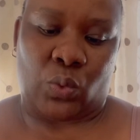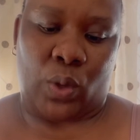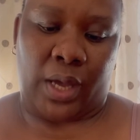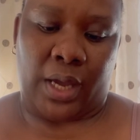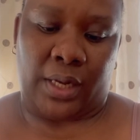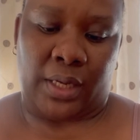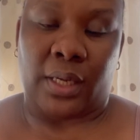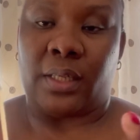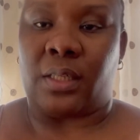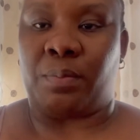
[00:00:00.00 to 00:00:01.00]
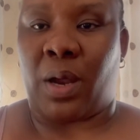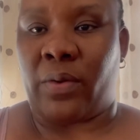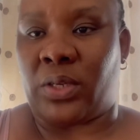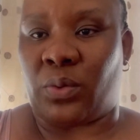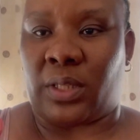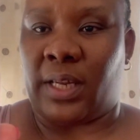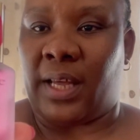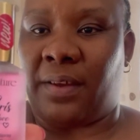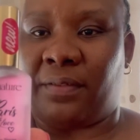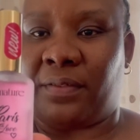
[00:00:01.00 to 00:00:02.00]
one is Paris with
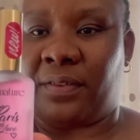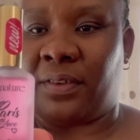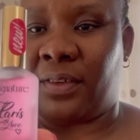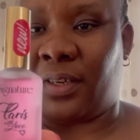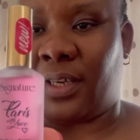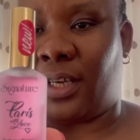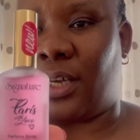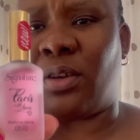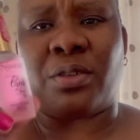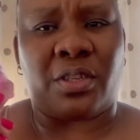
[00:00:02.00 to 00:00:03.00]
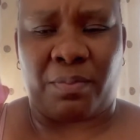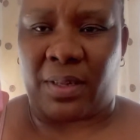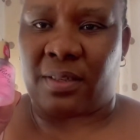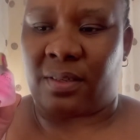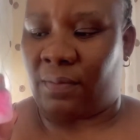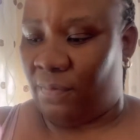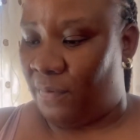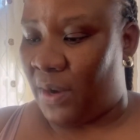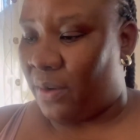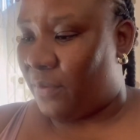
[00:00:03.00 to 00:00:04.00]
Love. It also smells
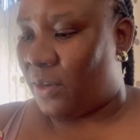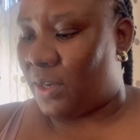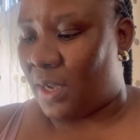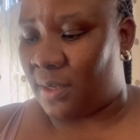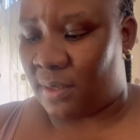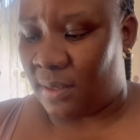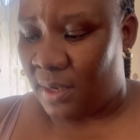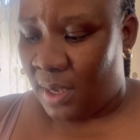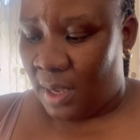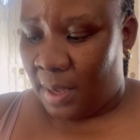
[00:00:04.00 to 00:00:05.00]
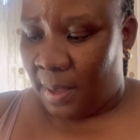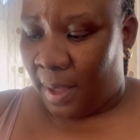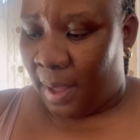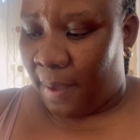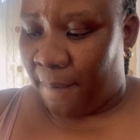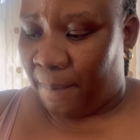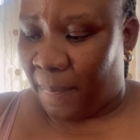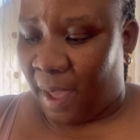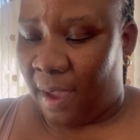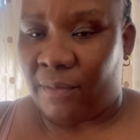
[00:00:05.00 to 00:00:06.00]
very, very nice.
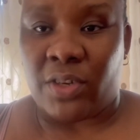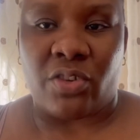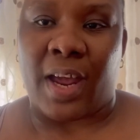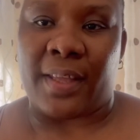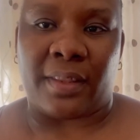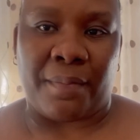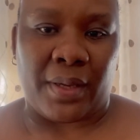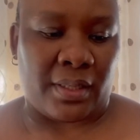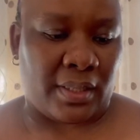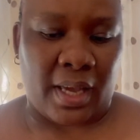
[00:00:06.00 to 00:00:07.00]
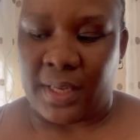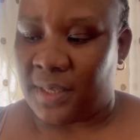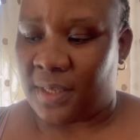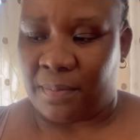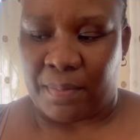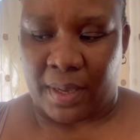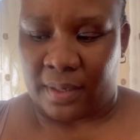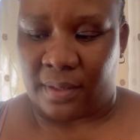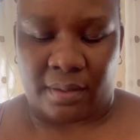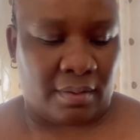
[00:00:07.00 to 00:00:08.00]
I haven't tried them as yet, but
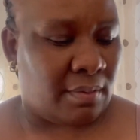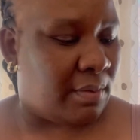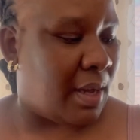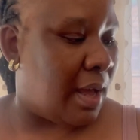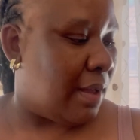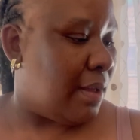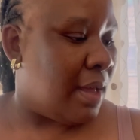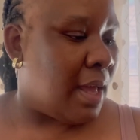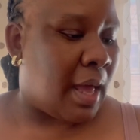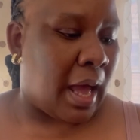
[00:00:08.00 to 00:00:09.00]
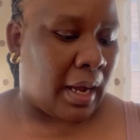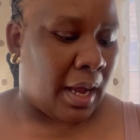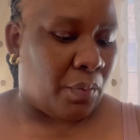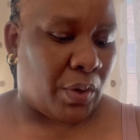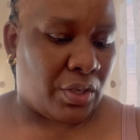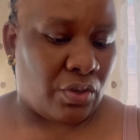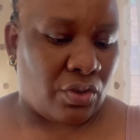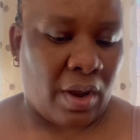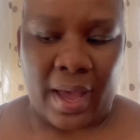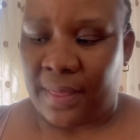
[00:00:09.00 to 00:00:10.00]
yeah. I can't wait to
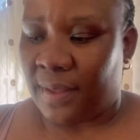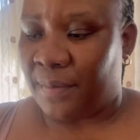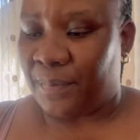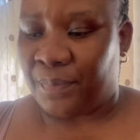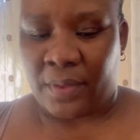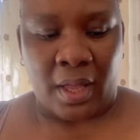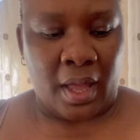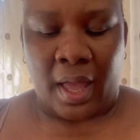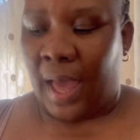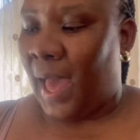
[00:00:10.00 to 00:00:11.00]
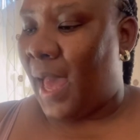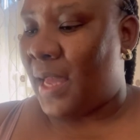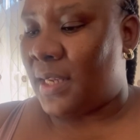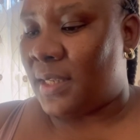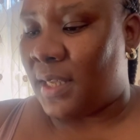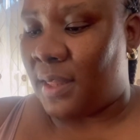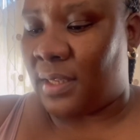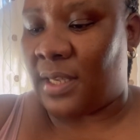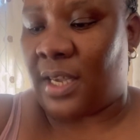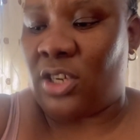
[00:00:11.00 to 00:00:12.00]
try them. And then the
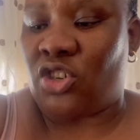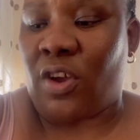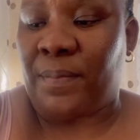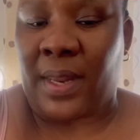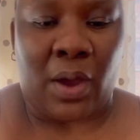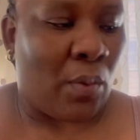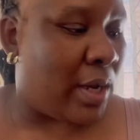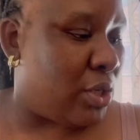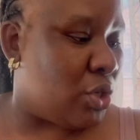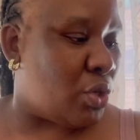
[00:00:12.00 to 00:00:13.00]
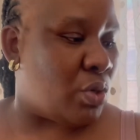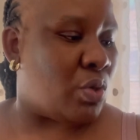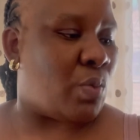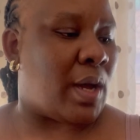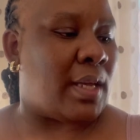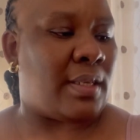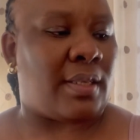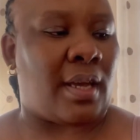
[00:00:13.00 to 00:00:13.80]
second shop that I went to was